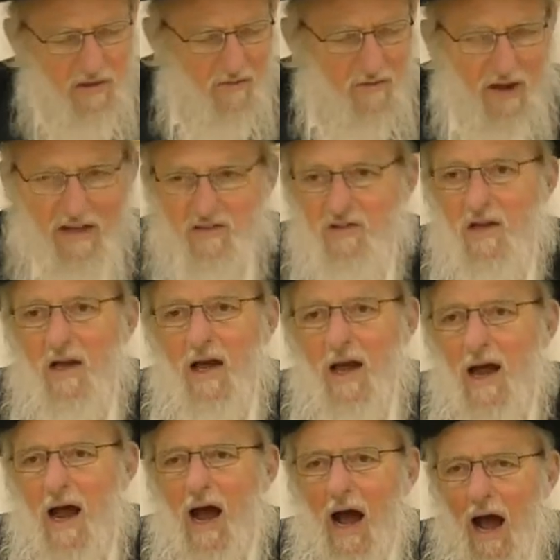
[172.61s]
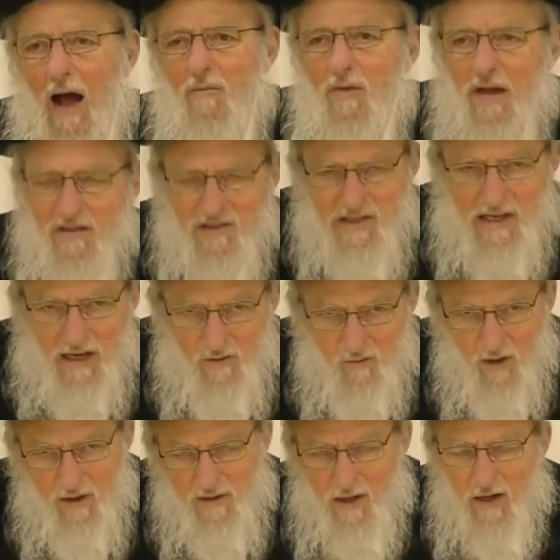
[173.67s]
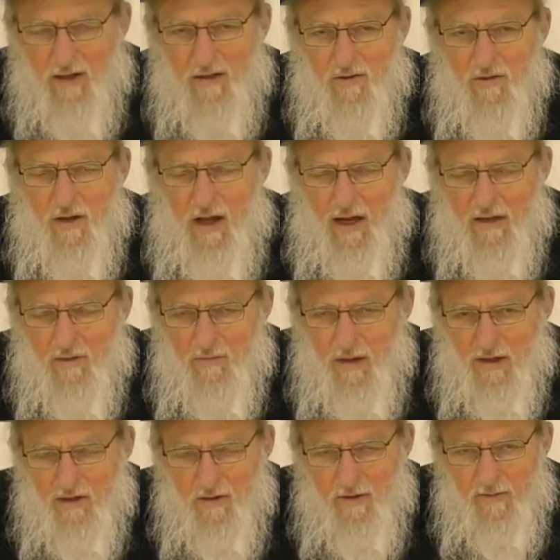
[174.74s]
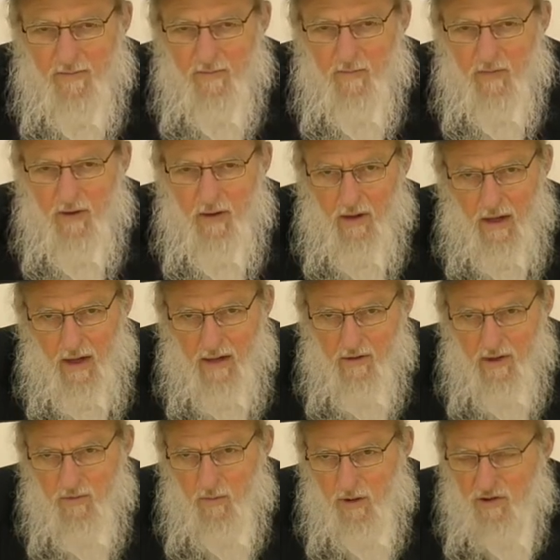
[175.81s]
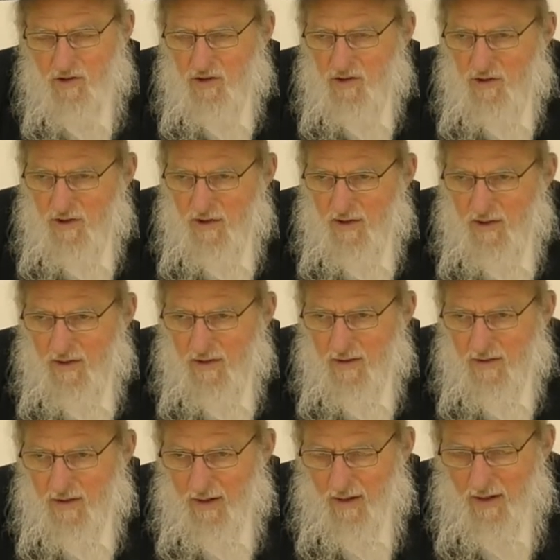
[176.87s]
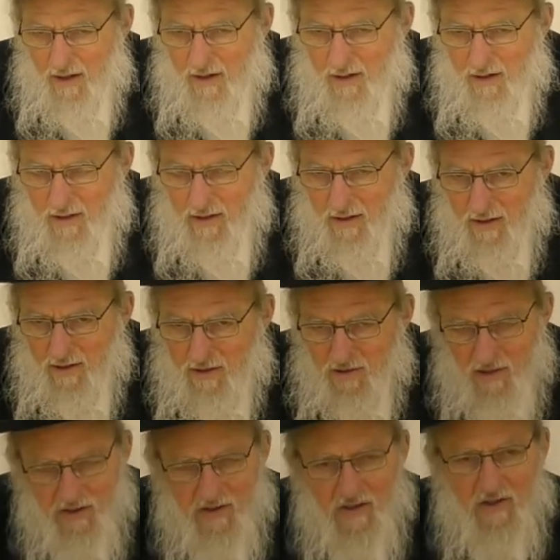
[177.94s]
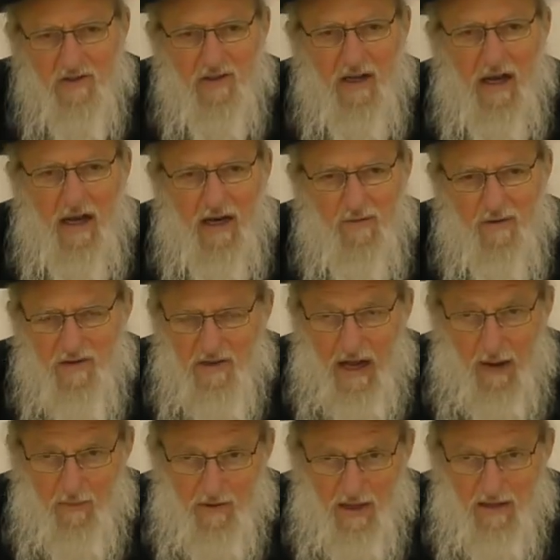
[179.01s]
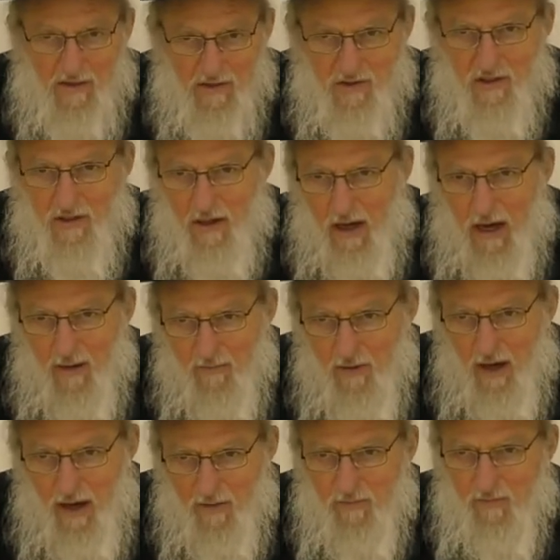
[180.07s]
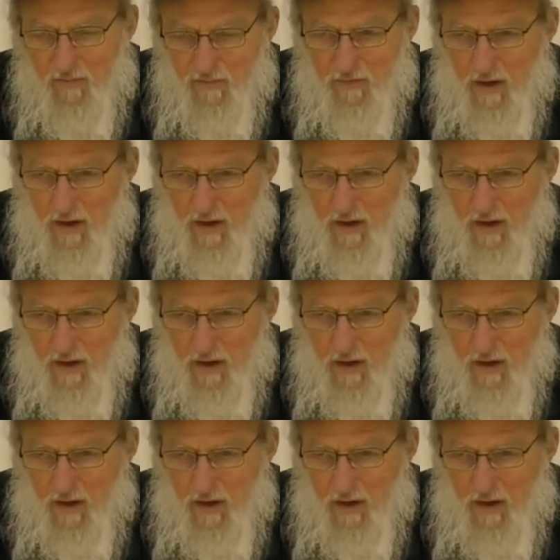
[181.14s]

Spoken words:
and effects, I'm not satisfied that I can make as much consistency out of it as I would like to see. I'm